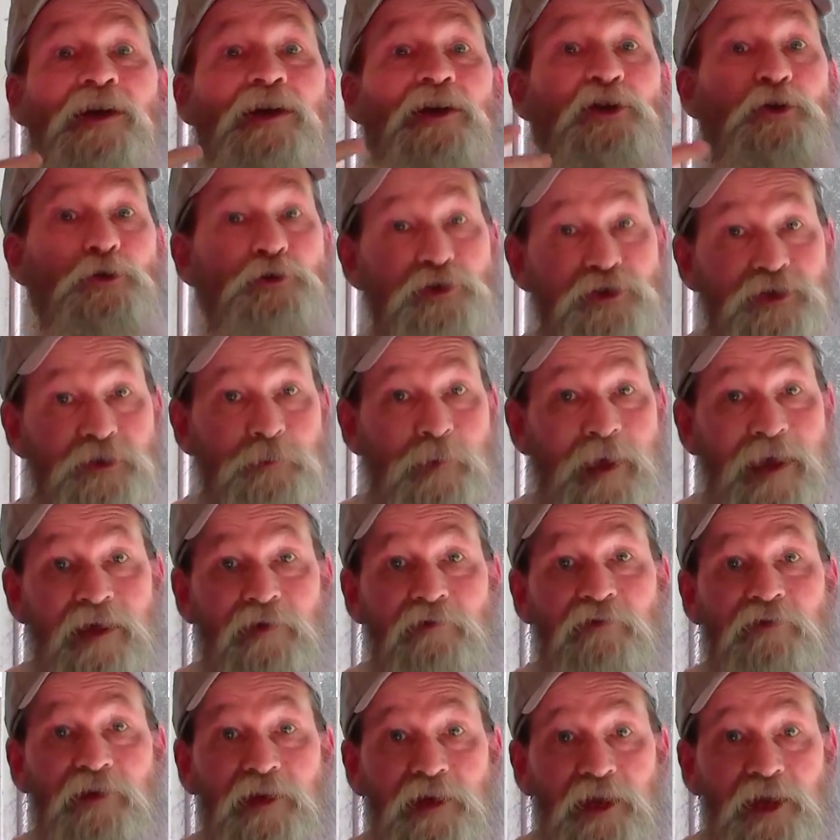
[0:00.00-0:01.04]
you just make a
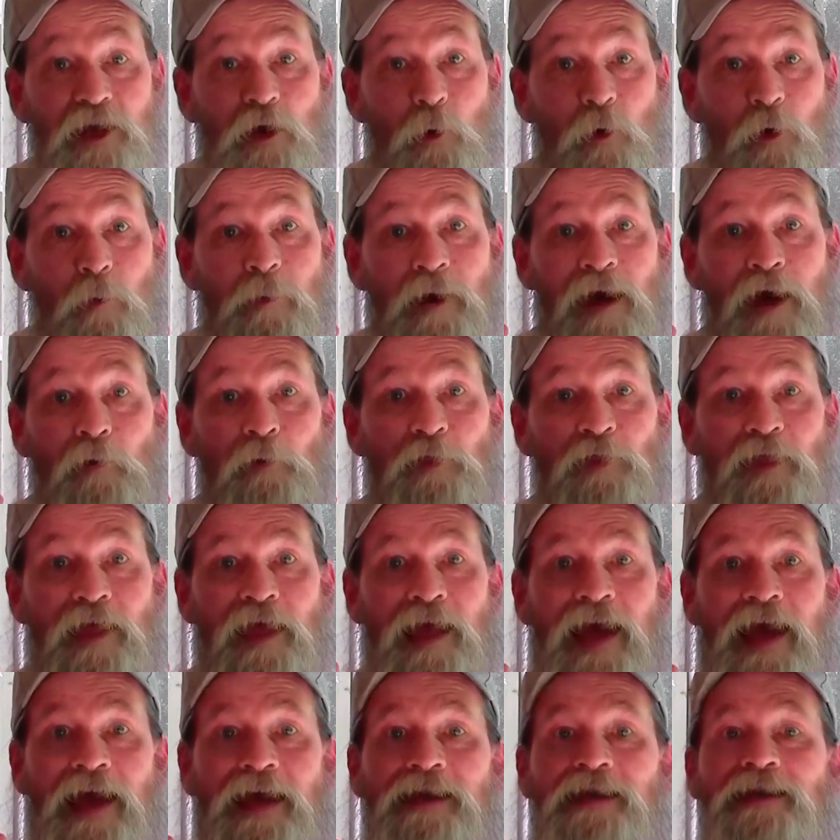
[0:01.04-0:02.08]
video about
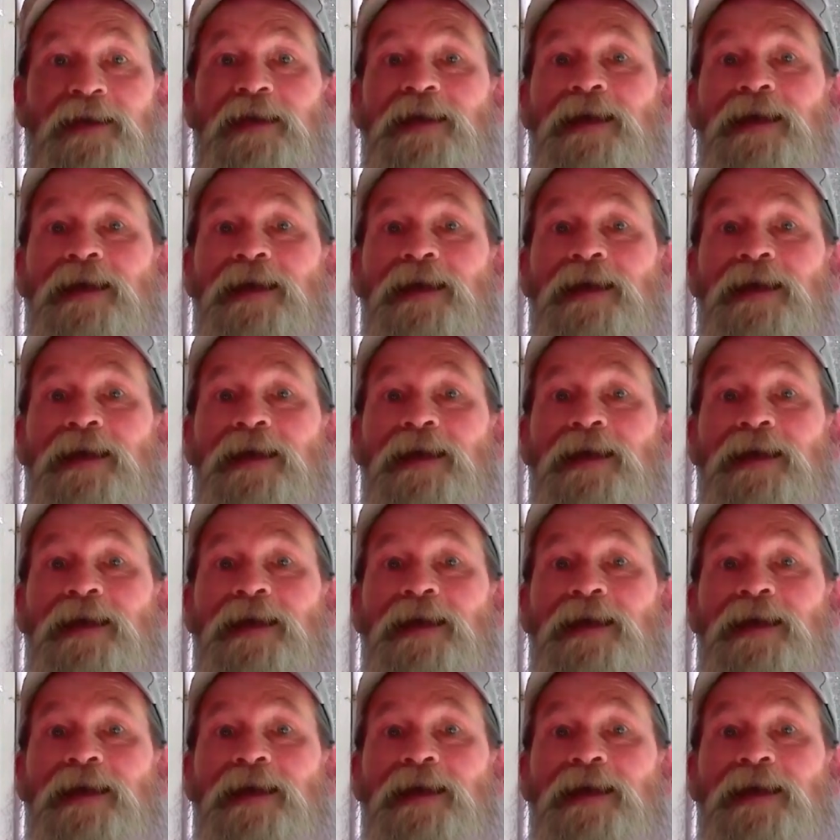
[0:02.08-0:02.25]
that.